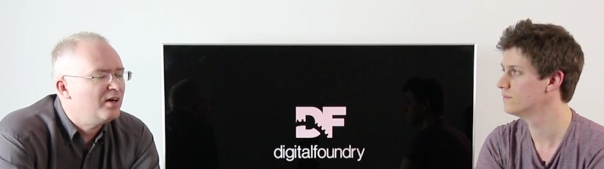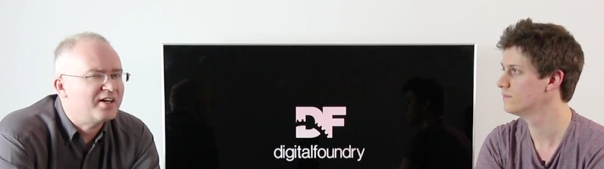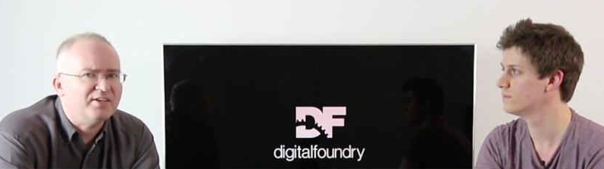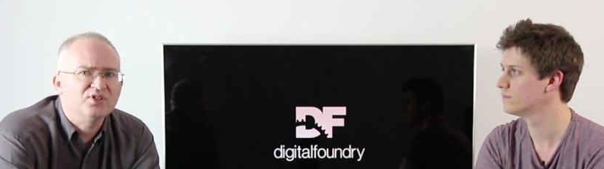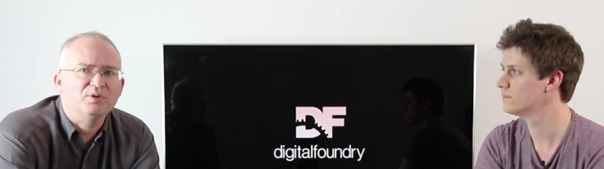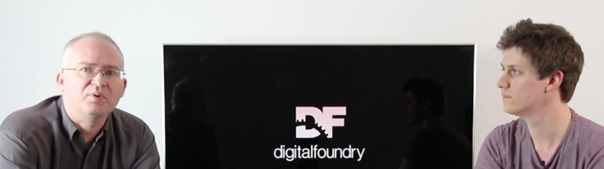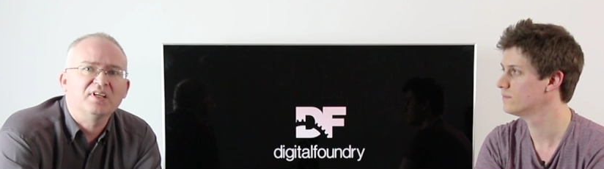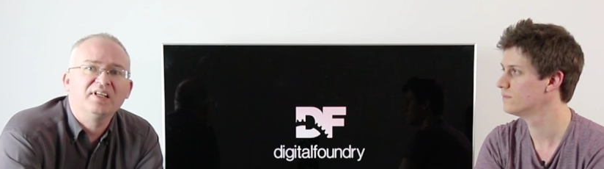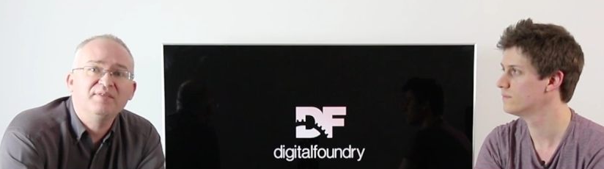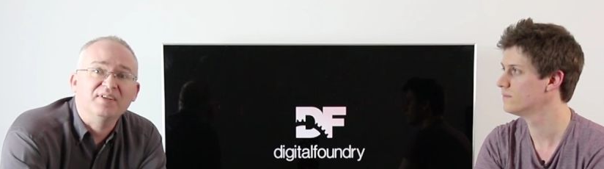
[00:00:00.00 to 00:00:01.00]
Speaker 1: Okay. So
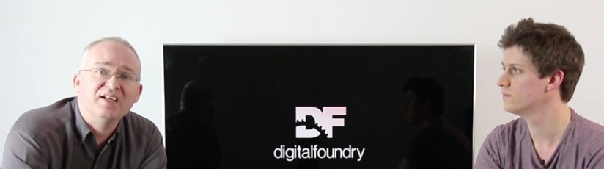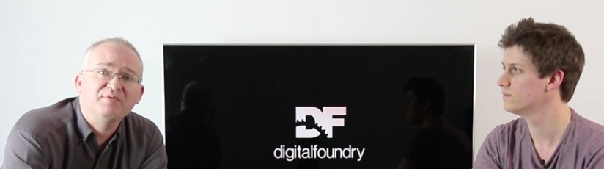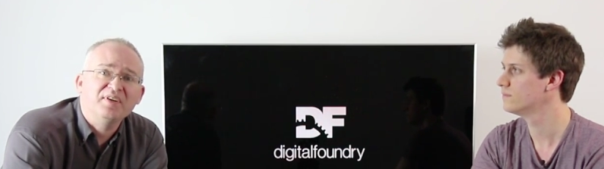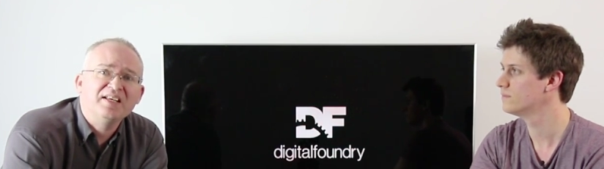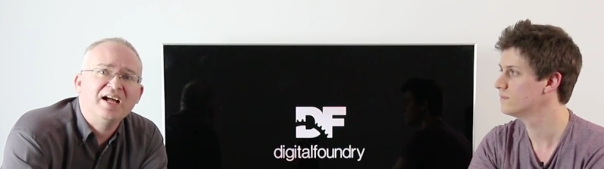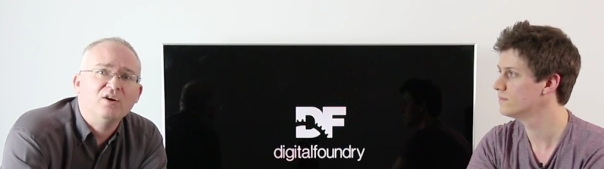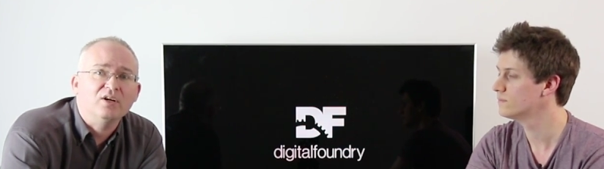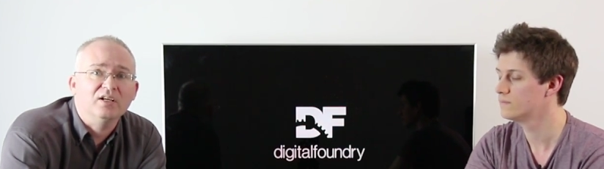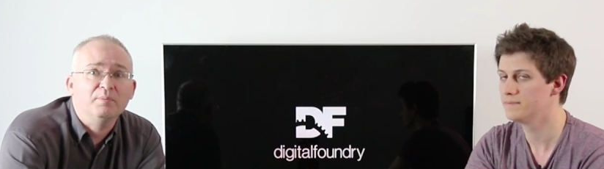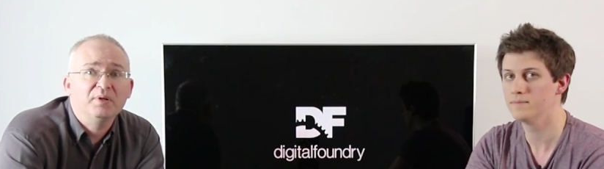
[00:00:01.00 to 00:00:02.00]
going to leave it there for
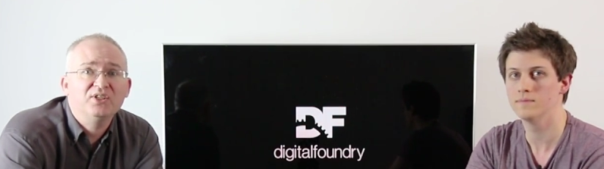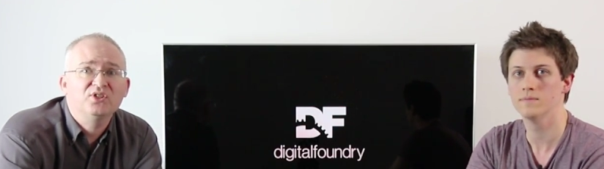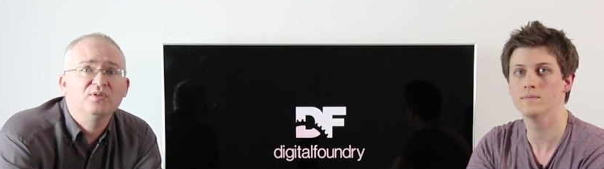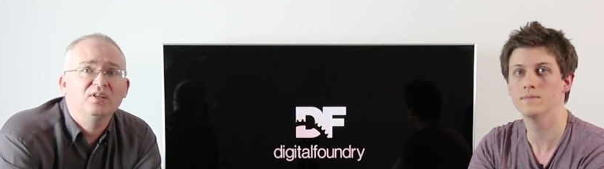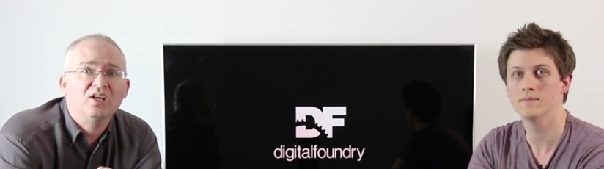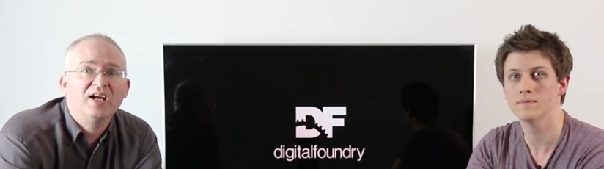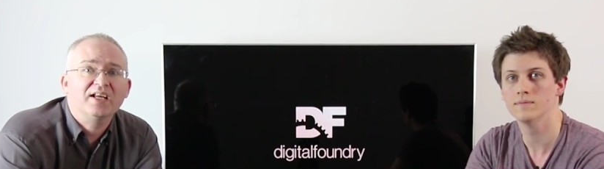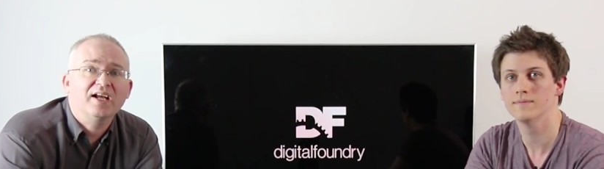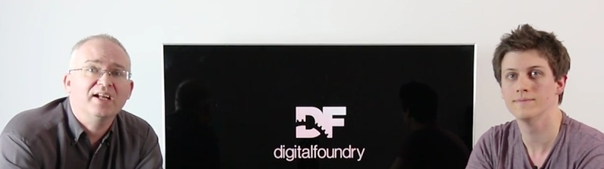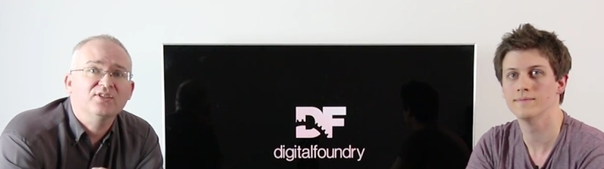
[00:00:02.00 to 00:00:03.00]
now. Uh, please do
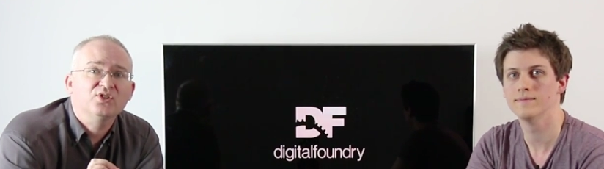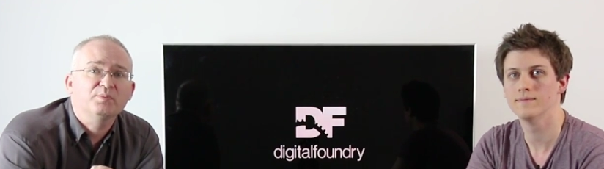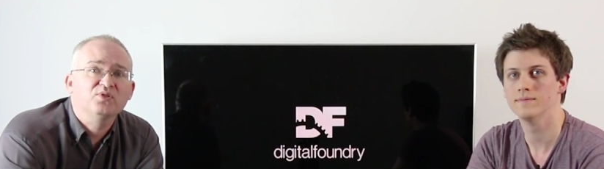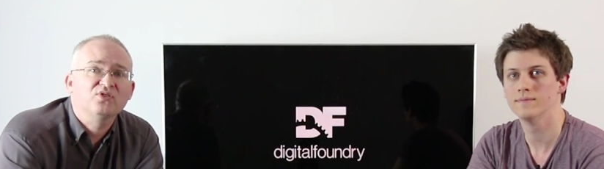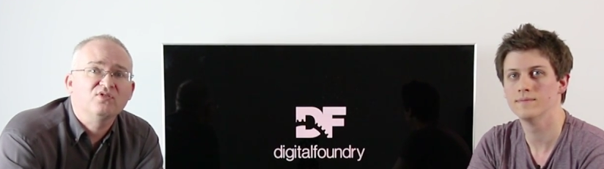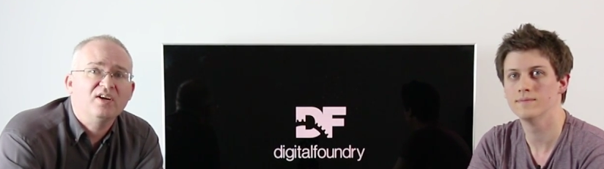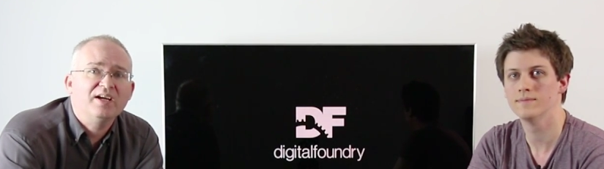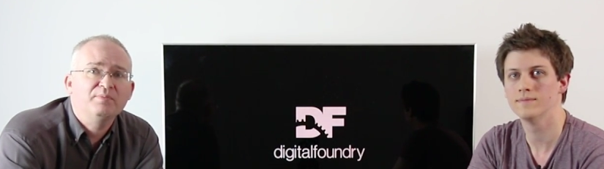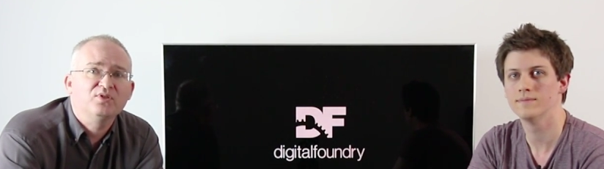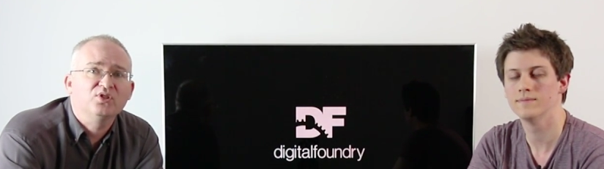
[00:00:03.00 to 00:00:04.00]
like and
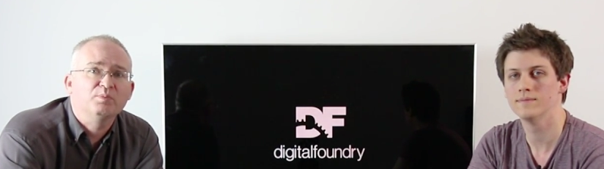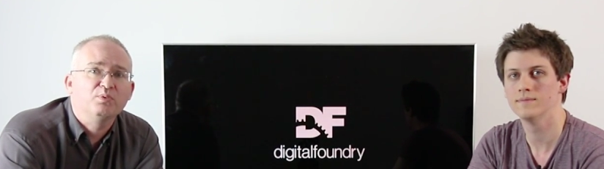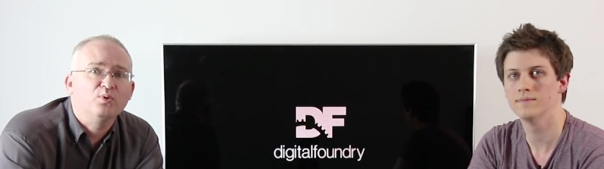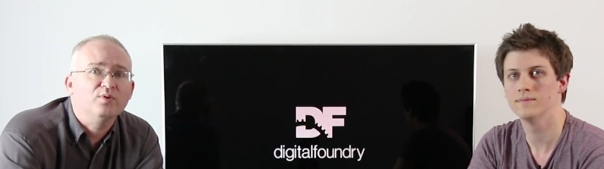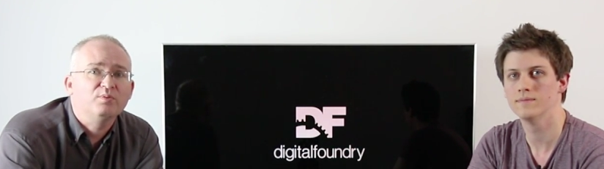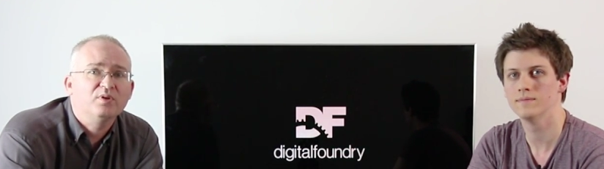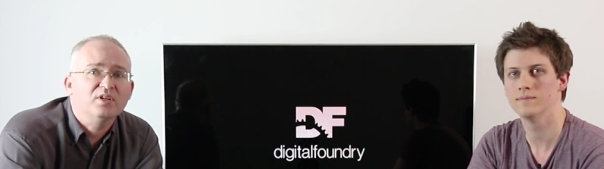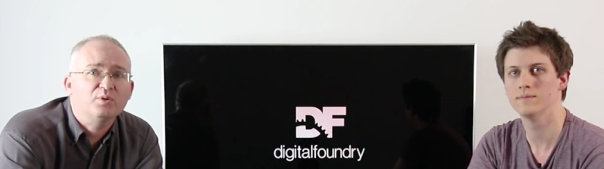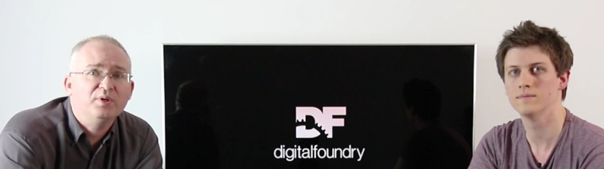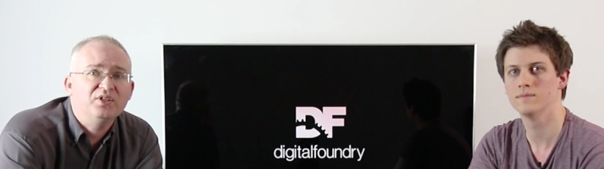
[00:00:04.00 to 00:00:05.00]
subscribe to support the
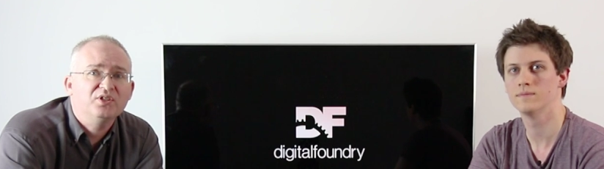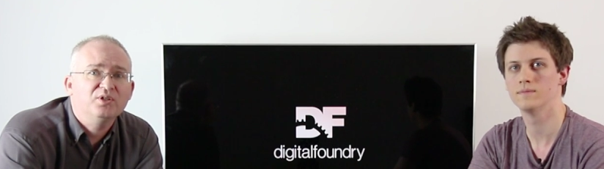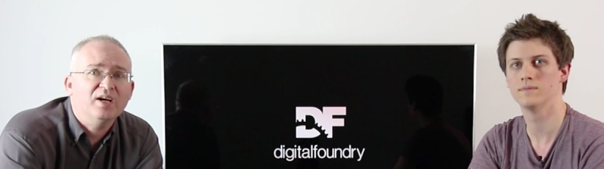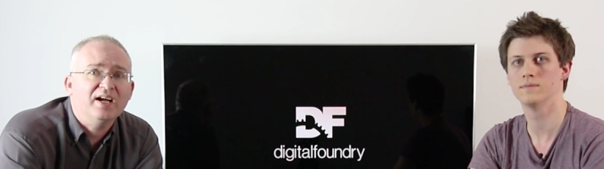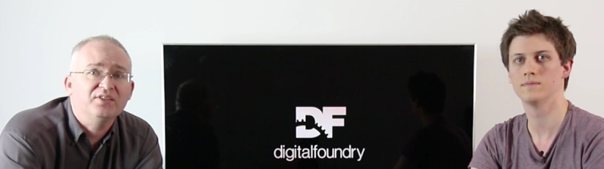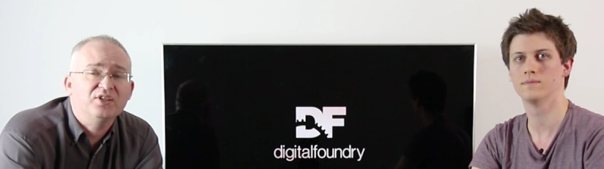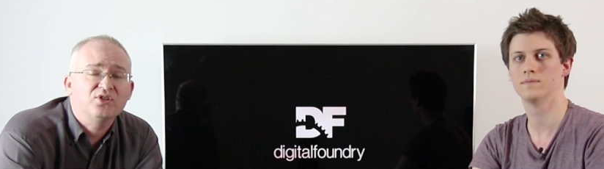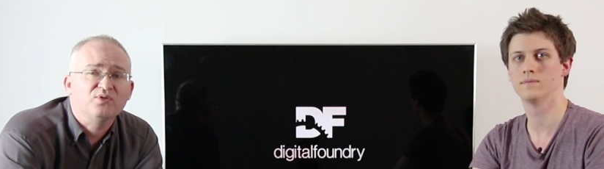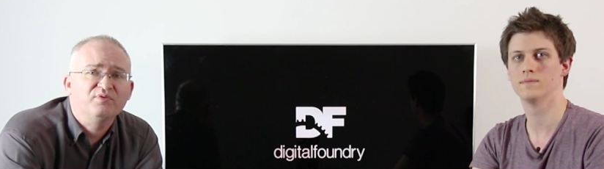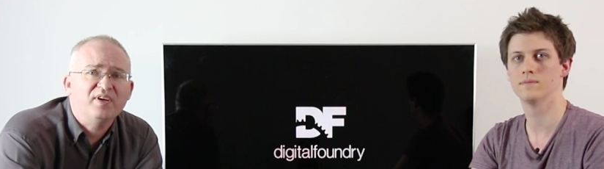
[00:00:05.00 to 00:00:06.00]
work we do at
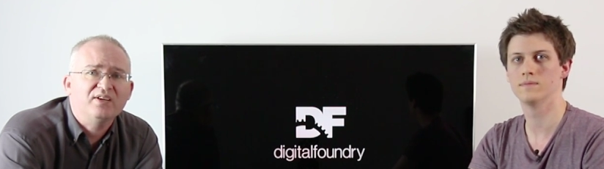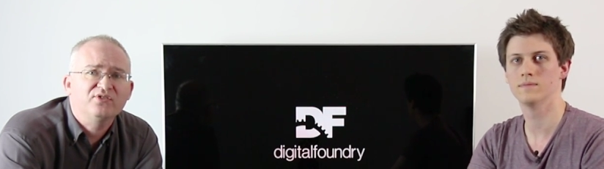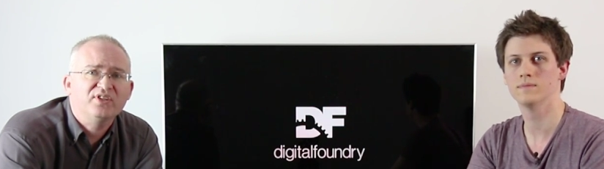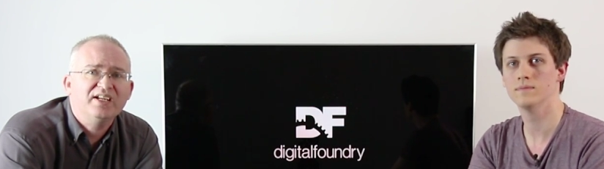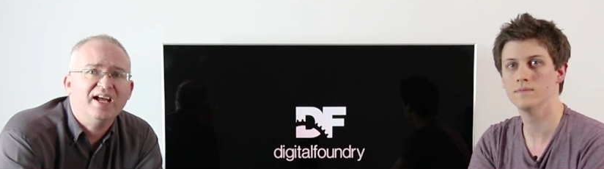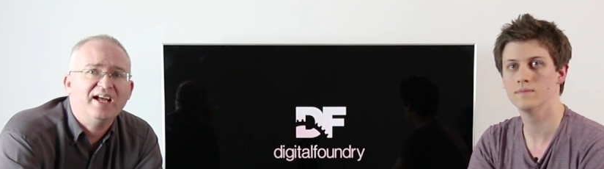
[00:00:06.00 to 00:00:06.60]
Digital Foundry.